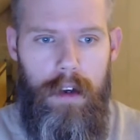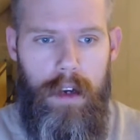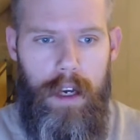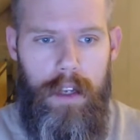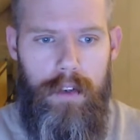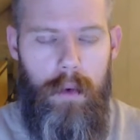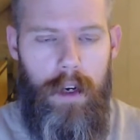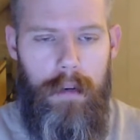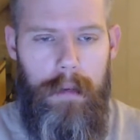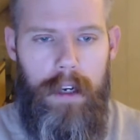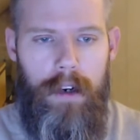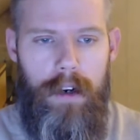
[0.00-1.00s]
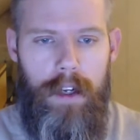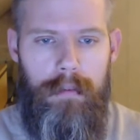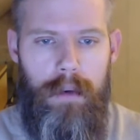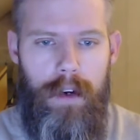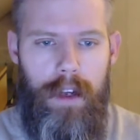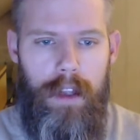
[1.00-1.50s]
As one of my colleagues
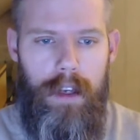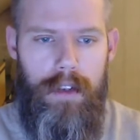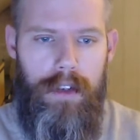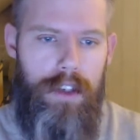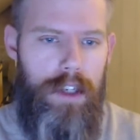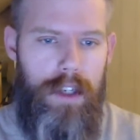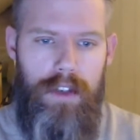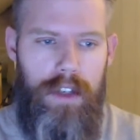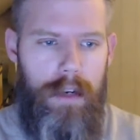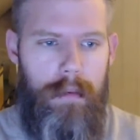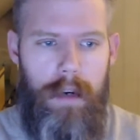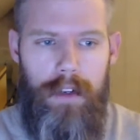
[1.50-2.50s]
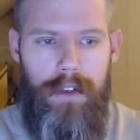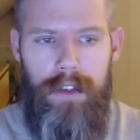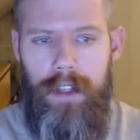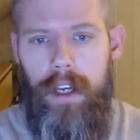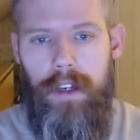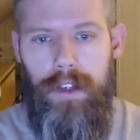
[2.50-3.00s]
put it, this is just someone else's
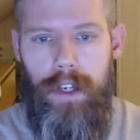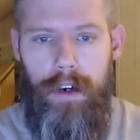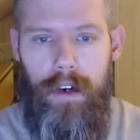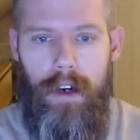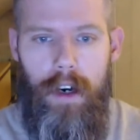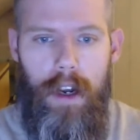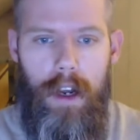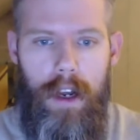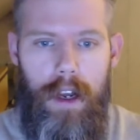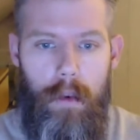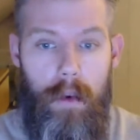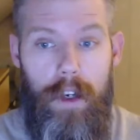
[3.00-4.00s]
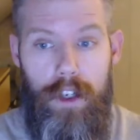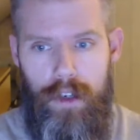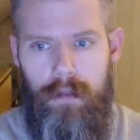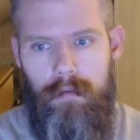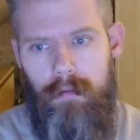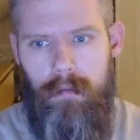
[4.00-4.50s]
data center,
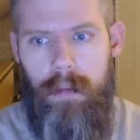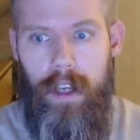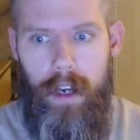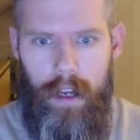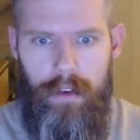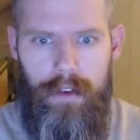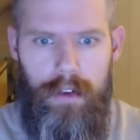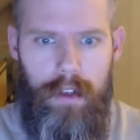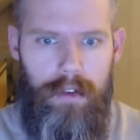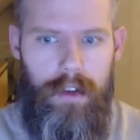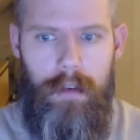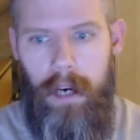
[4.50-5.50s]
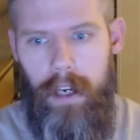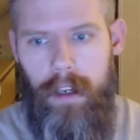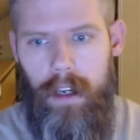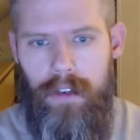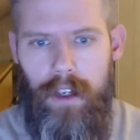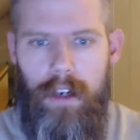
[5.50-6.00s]
which it is. It's not my
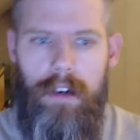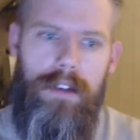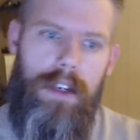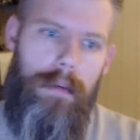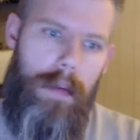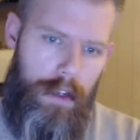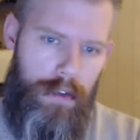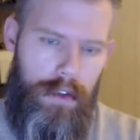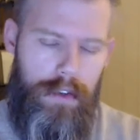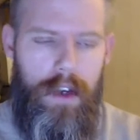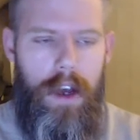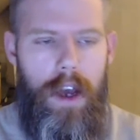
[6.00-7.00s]
data center, it's someone else's.